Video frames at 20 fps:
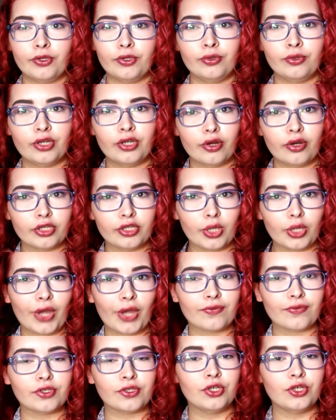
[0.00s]
you know, you
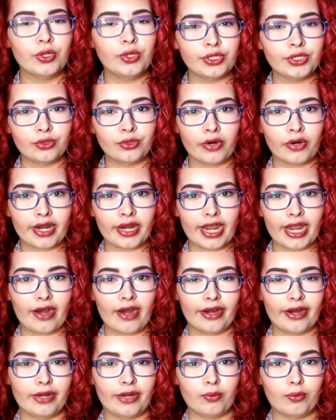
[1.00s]
have to know your
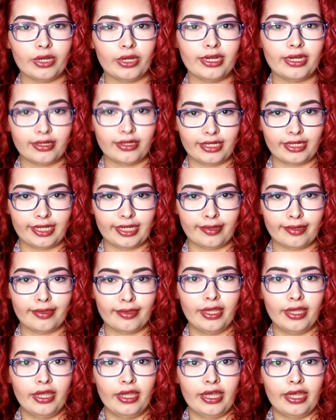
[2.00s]
hair and what it
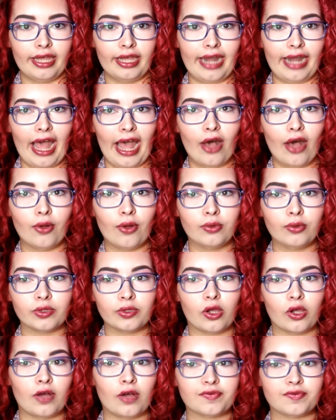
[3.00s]
needs and
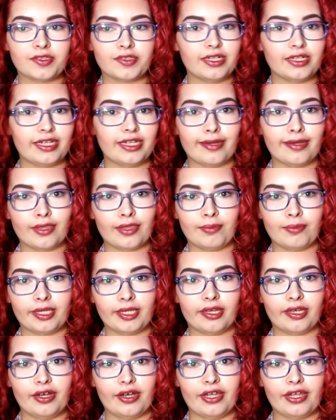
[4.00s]
how often it needs to
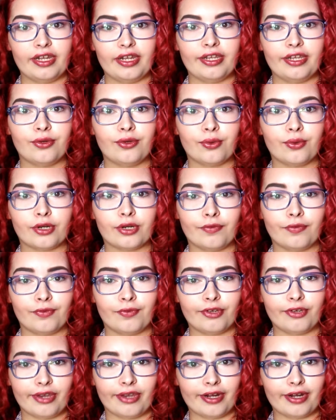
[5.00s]
be cut in order
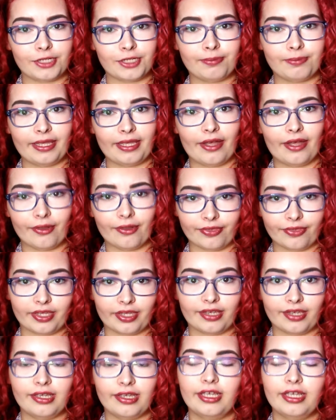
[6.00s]
for your hair to be
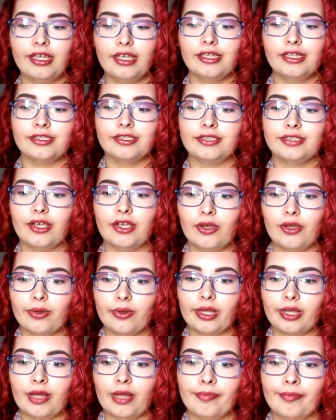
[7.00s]
healthy.
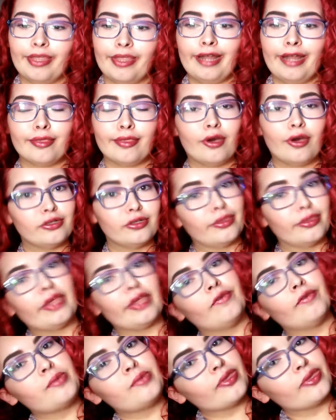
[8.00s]
So that's all the
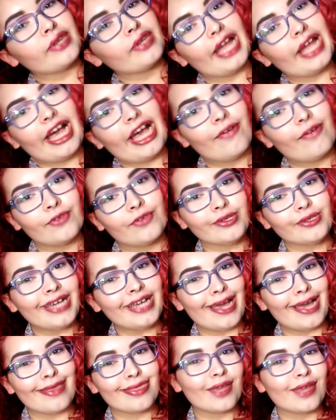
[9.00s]
7 myths that I have for you
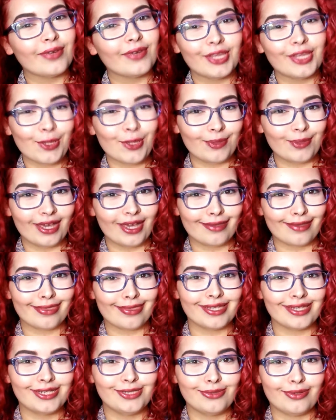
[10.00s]
guys. I really hope you
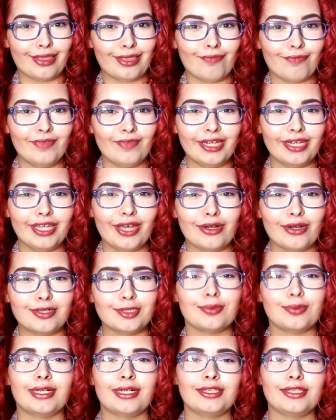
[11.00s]
guys enjoyed this video. I
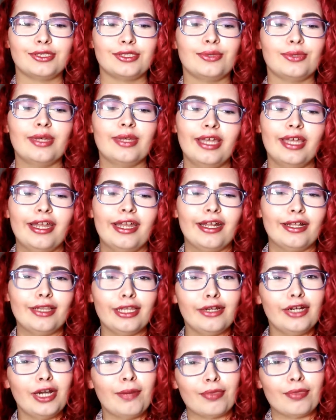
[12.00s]
just wanted to
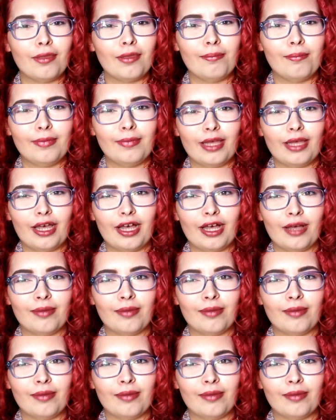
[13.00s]
clear up some